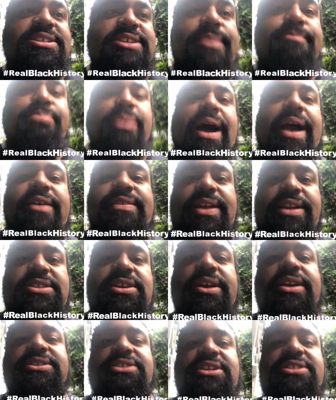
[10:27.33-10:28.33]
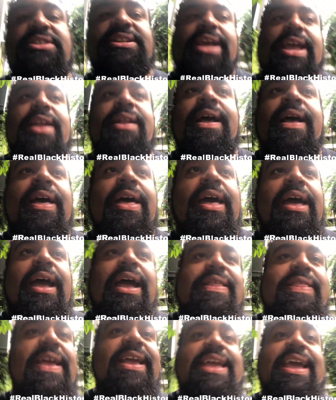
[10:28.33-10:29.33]
his empire, they took his estate,
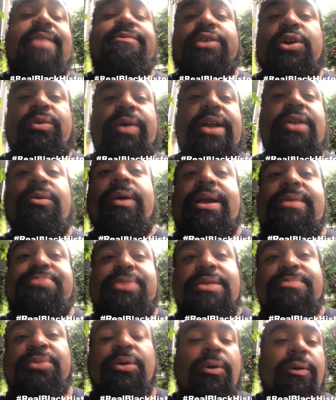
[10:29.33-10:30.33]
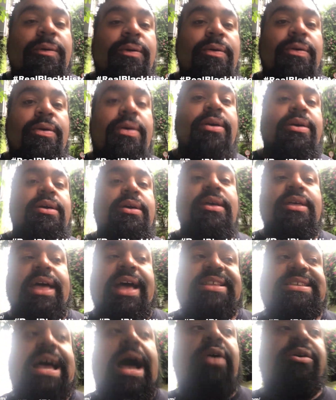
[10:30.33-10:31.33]
and they gave it away to white people.
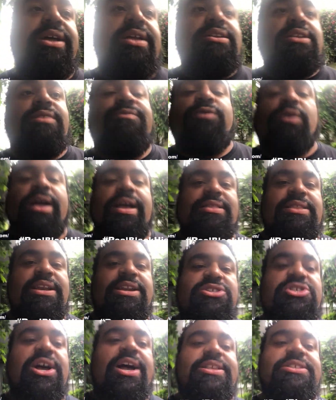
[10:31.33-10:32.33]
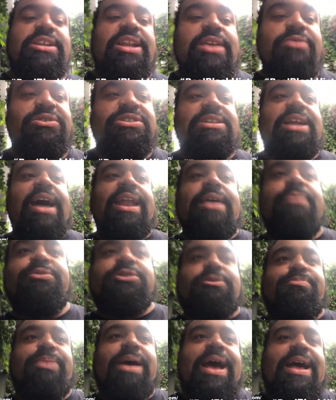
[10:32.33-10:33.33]
That's how it ended for Anthony Johnson. He was not
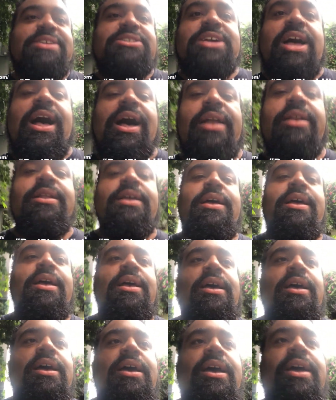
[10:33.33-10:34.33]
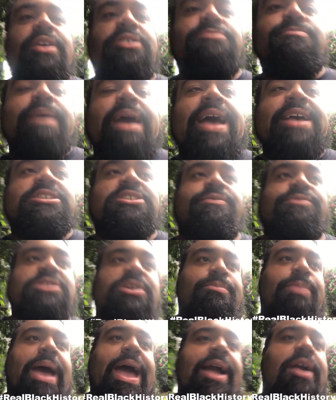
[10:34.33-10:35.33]
able to pass on his massive
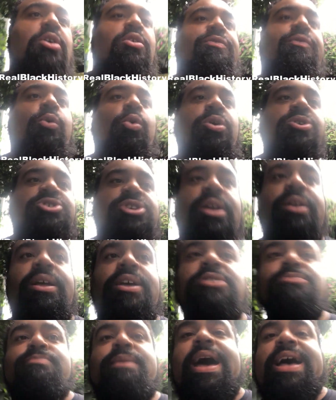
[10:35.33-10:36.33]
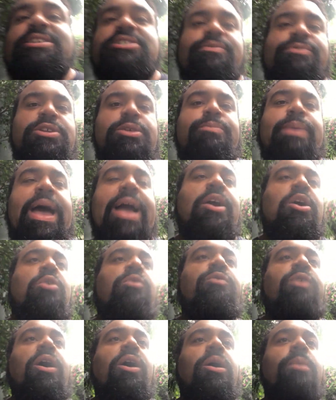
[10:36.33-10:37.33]
tobacco fortune, his massive
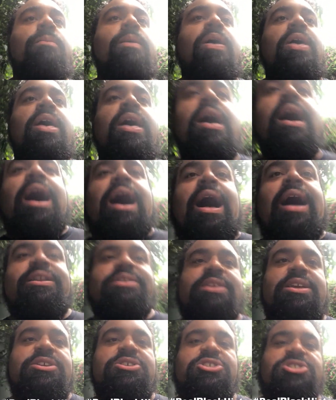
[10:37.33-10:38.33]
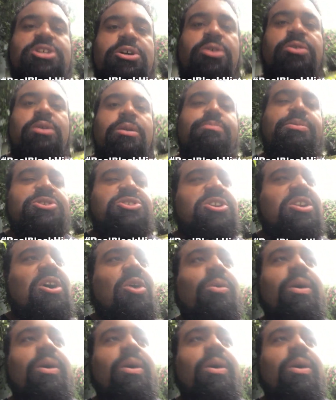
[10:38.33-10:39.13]
tobacco farm, onto his children. But you